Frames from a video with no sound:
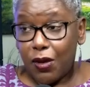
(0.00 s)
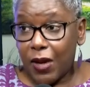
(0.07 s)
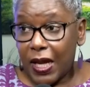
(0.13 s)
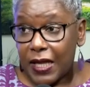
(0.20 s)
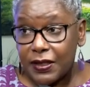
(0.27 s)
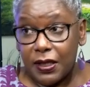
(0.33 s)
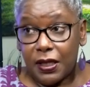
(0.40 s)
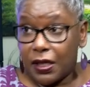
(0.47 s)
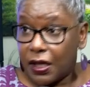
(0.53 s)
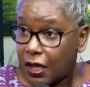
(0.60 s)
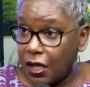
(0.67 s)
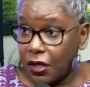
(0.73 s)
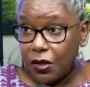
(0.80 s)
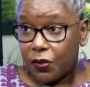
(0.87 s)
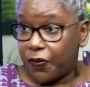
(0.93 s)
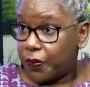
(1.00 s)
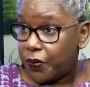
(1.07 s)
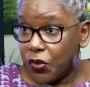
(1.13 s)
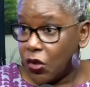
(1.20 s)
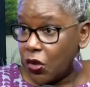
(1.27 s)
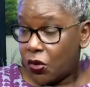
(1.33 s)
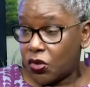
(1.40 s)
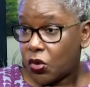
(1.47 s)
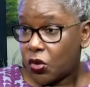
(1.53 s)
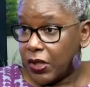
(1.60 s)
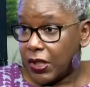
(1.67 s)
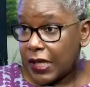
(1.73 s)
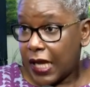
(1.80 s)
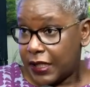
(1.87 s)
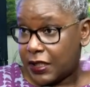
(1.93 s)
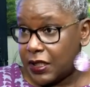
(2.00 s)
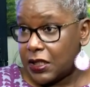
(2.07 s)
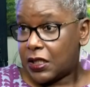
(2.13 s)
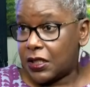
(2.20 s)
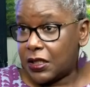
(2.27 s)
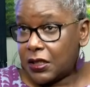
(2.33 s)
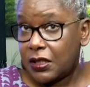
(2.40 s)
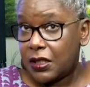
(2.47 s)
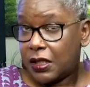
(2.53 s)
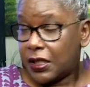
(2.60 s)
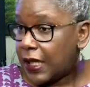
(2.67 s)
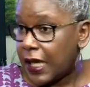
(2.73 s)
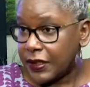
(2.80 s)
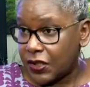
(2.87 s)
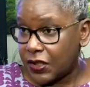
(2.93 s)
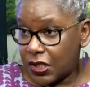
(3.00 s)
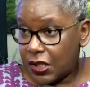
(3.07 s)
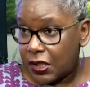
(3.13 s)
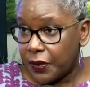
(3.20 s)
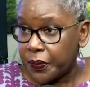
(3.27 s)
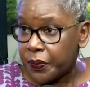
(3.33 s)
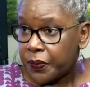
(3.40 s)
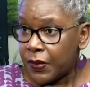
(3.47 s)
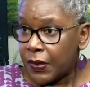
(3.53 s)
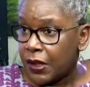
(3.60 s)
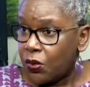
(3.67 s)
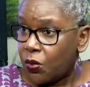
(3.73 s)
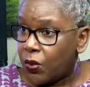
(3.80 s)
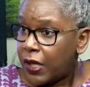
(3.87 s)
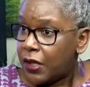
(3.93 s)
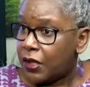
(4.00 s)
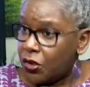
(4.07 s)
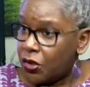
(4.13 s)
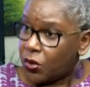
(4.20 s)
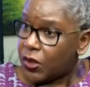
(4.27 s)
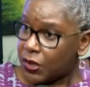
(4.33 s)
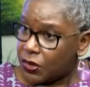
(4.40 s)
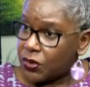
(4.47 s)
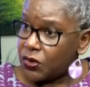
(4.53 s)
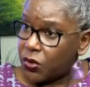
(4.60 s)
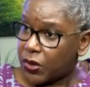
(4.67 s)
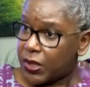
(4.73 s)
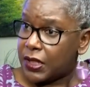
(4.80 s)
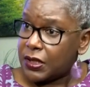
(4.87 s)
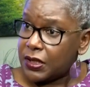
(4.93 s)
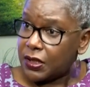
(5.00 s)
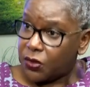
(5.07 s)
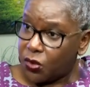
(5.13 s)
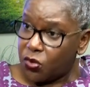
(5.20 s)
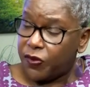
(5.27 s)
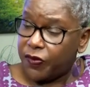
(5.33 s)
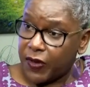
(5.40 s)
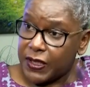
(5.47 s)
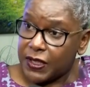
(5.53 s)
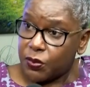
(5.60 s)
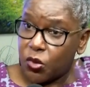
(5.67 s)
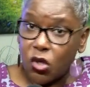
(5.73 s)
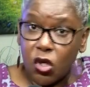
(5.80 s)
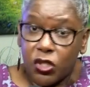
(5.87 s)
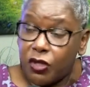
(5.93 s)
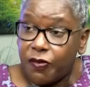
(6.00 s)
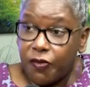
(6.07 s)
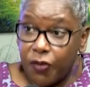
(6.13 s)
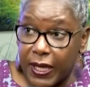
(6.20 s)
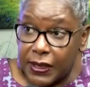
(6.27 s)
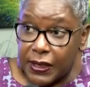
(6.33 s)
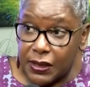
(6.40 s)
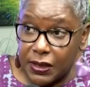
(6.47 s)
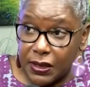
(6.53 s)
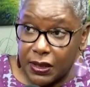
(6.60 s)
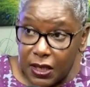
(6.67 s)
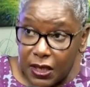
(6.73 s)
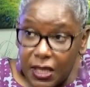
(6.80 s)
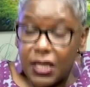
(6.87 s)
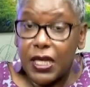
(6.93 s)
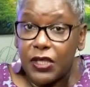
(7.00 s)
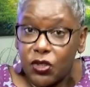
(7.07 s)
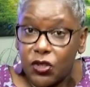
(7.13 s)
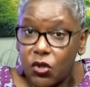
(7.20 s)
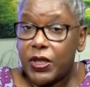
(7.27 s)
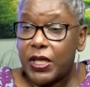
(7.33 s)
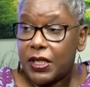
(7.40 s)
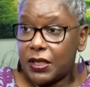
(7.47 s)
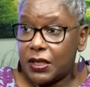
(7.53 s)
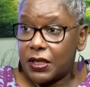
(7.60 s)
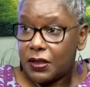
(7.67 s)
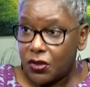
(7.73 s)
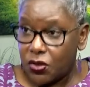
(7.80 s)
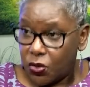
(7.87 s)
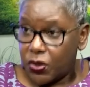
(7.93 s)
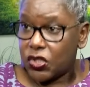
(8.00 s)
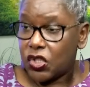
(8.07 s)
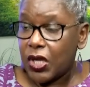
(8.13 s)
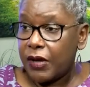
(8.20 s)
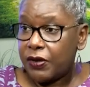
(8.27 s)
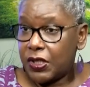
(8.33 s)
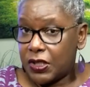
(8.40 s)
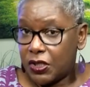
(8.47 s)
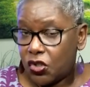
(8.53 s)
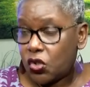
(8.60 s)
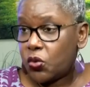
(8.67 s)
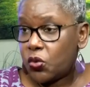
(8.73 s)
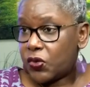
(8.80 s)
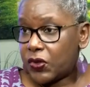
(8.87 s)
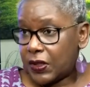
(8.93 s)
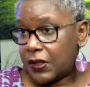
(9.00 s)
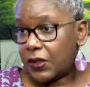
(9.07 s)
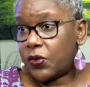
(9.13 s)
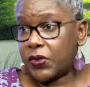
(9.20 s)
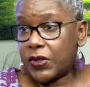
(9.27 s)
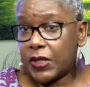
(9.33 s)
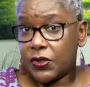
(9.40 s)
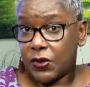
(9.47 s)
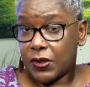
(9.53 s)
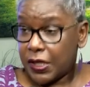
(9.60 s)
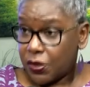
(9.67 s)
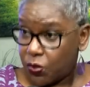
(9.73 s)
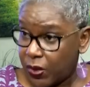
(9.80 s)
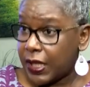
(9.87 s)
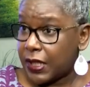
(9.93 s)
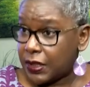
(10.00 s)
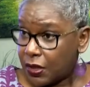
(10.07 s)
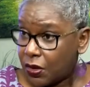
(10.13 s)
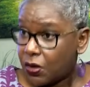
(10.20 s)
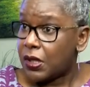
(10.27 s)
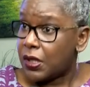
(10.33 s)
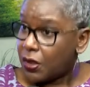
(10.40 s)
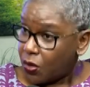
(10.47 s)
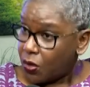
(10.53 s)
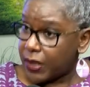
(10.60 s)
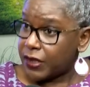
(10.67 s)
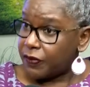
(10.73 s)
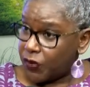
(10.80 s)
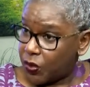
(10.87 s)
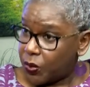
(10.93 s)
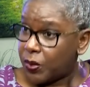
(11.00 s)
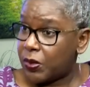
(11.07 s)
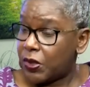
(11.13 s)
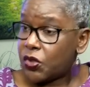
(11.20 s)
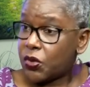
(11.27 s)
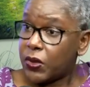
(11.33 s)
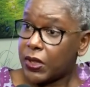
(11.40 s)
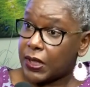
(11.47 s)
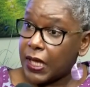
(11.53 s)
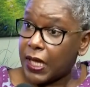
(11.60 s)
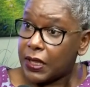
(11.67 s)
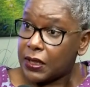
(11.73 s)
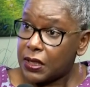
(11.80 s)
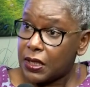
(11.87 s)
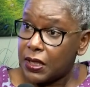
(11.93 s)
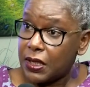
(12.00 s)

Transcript: now has a donate. I did it last year. Where you can donate through Facebook. All your friends can donate to a charity. Choose the Sickle Cell Society. We're getting quite a few people are doing that.